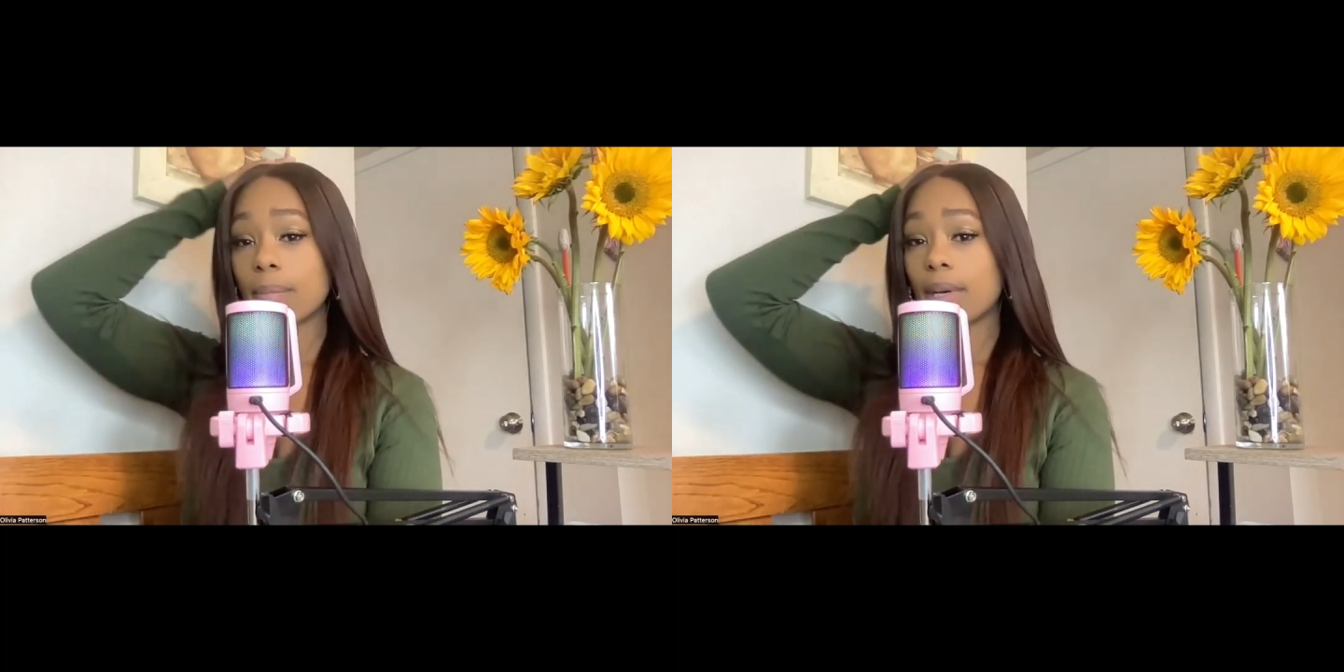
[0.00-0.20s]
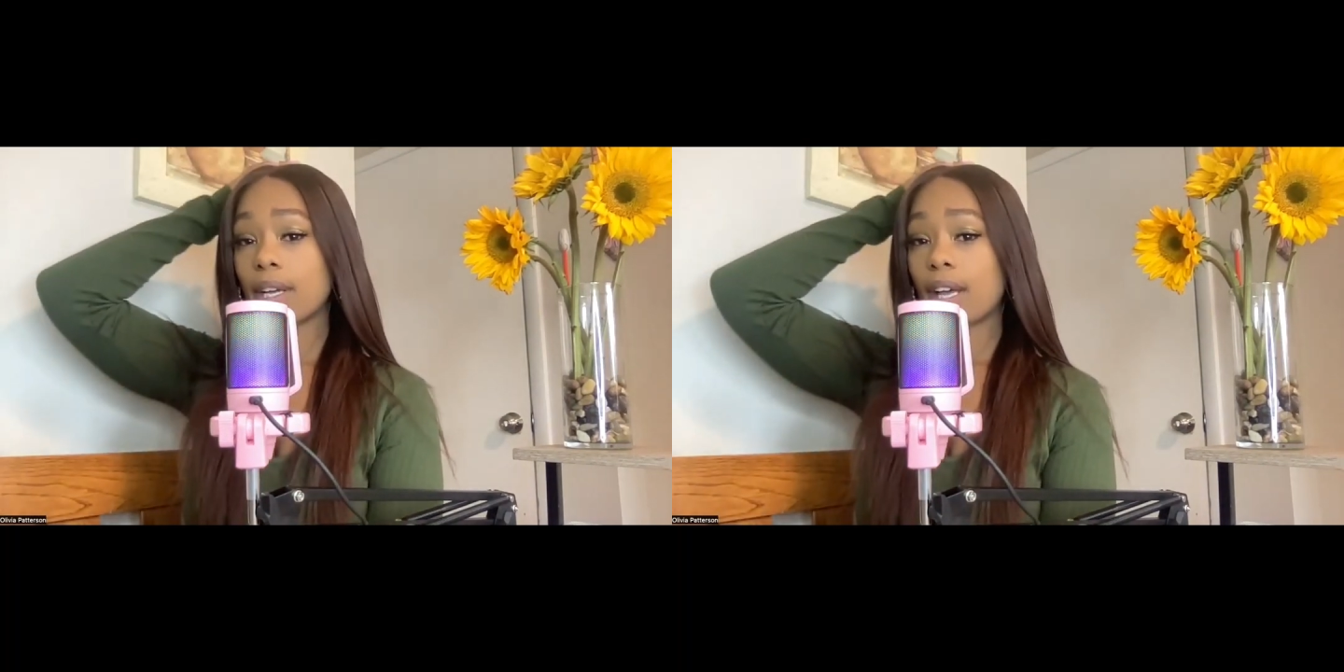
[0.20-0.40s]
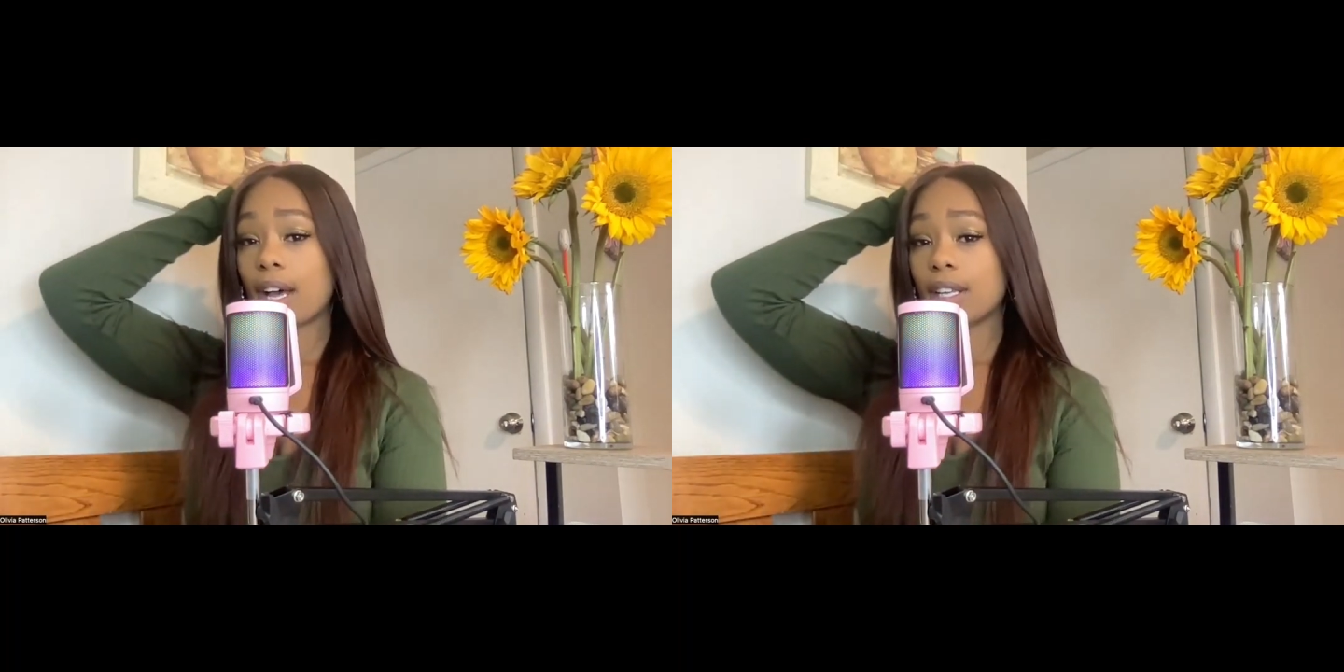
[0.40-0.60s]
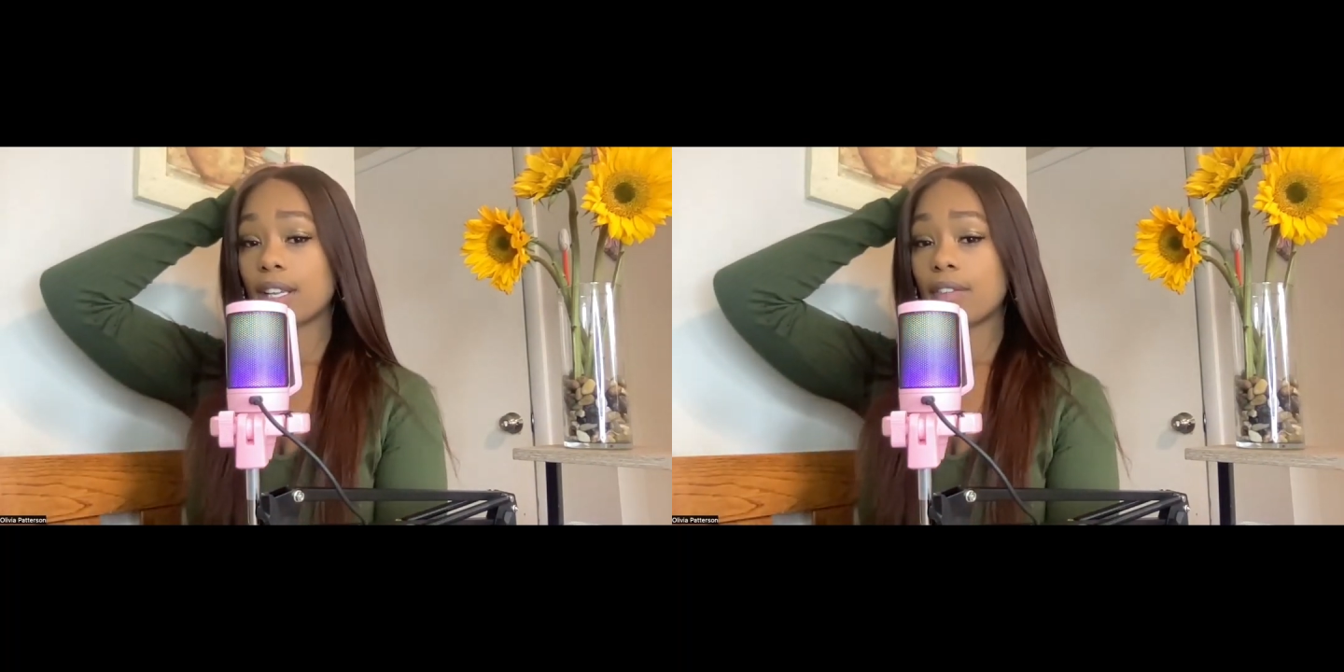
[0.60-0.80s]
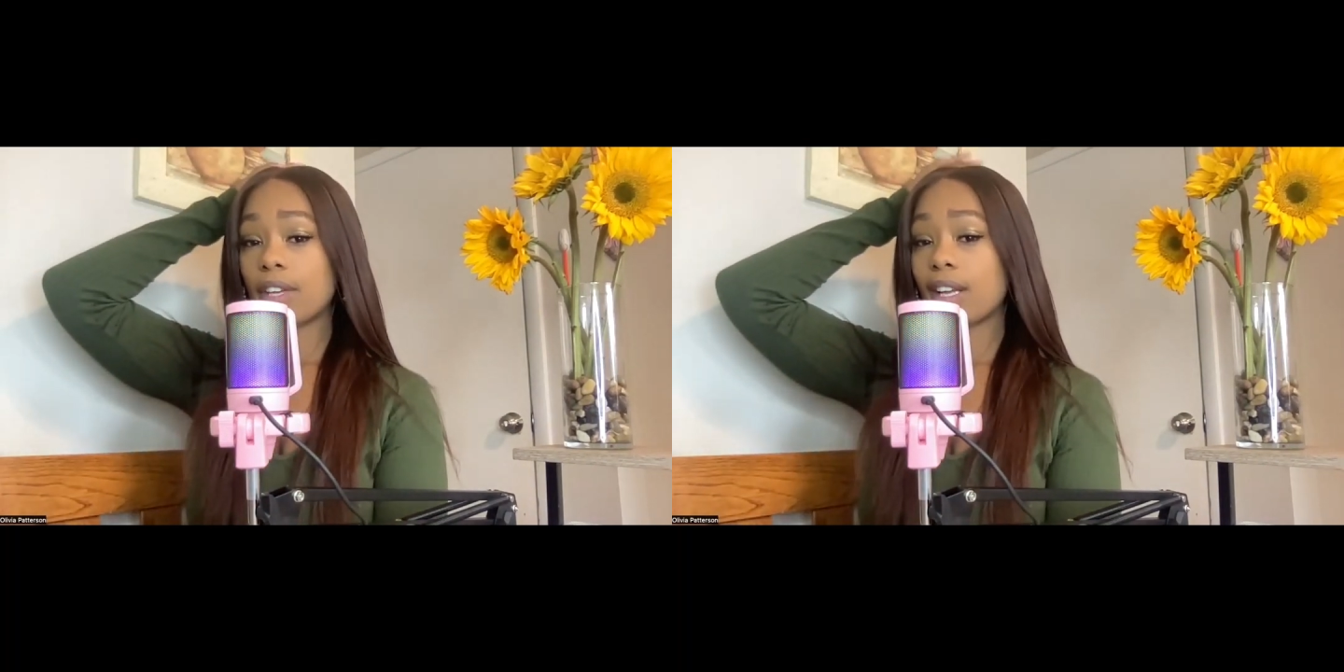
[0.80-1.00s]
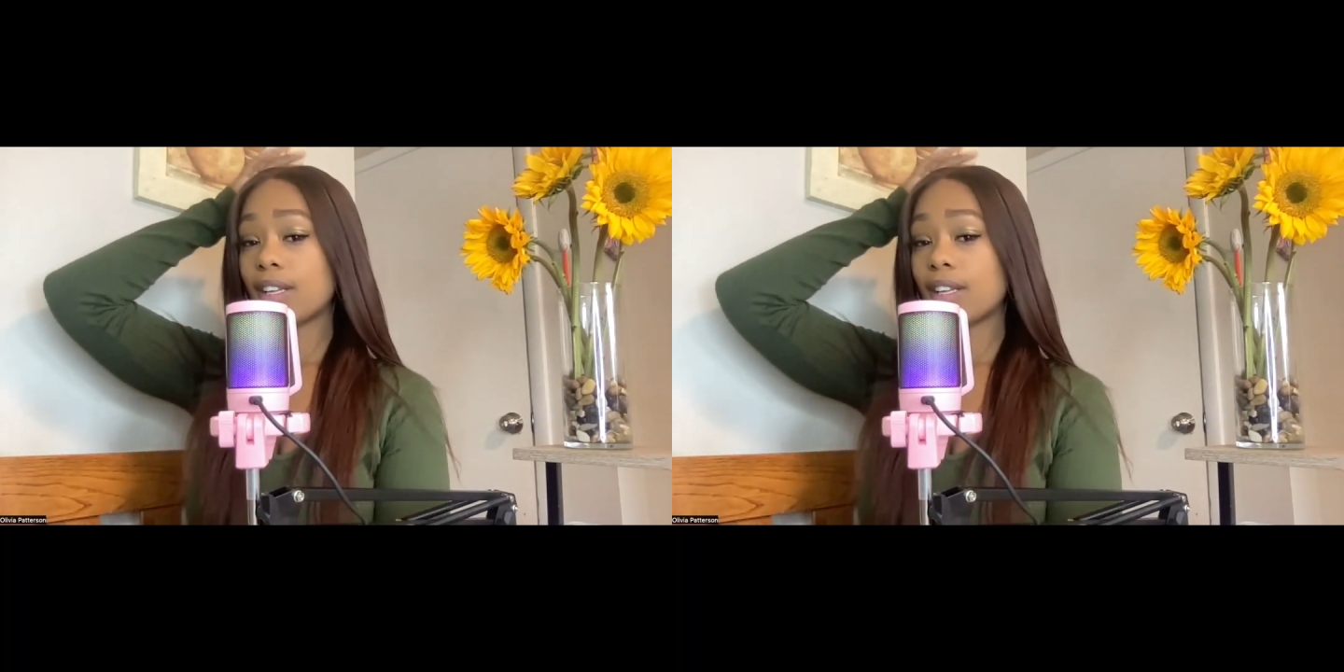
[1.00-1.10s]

but I love it.